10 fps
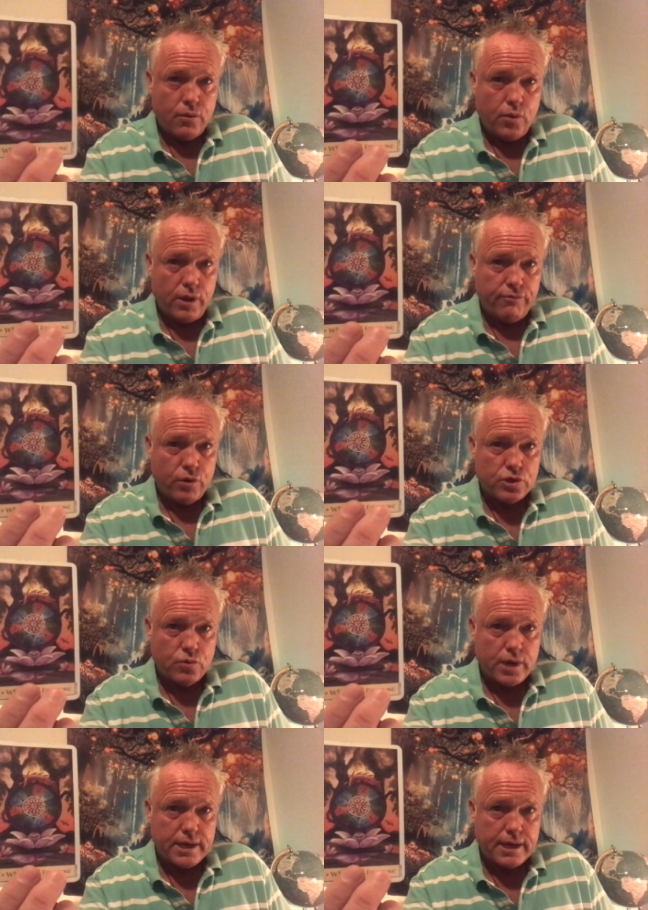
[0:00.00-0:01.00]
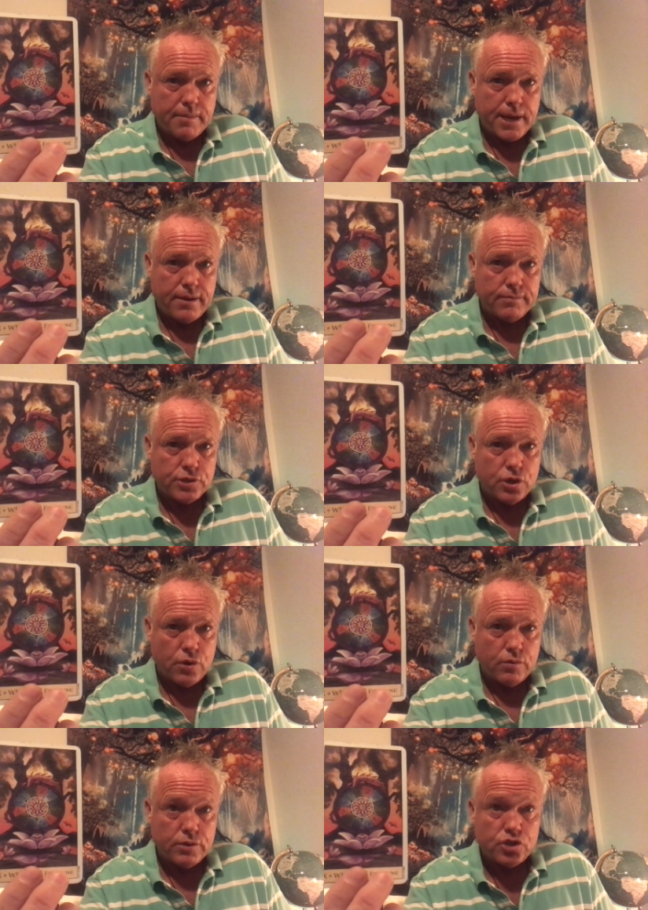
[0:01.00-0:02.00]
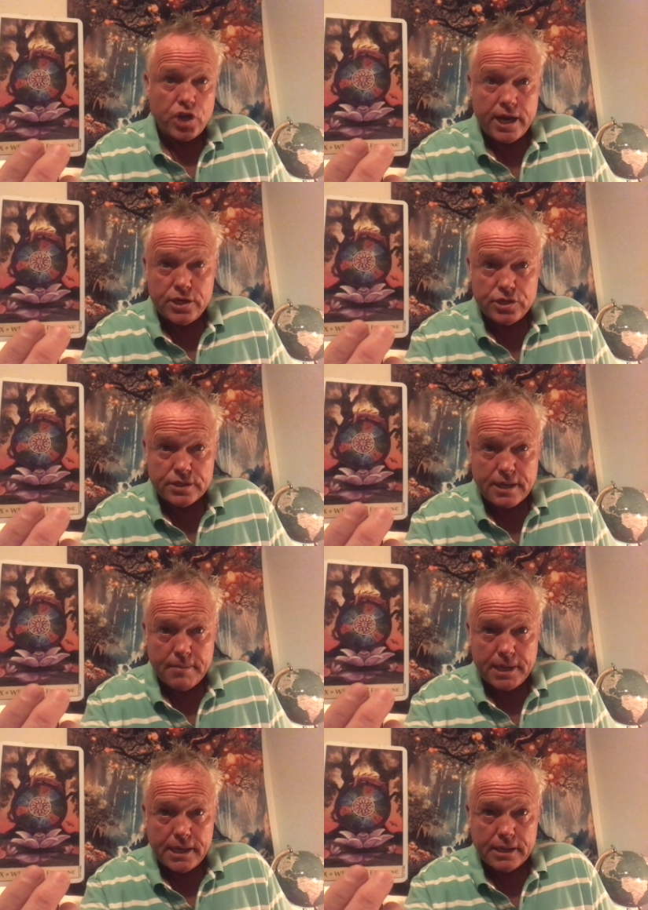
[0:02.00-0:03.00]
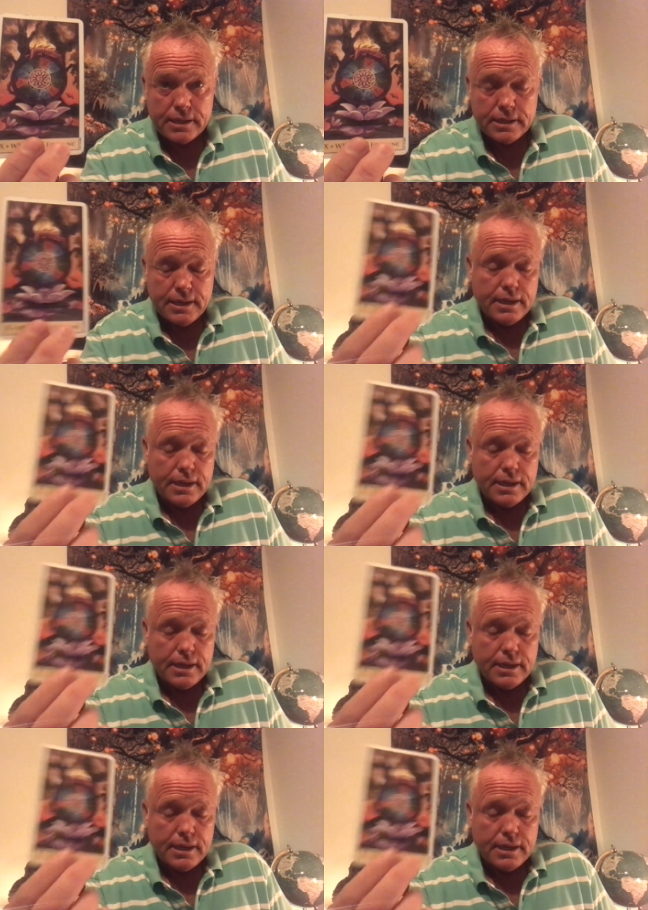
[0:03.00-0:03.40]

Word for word: Wheel of Fortune wanted to come out. So changes coming in.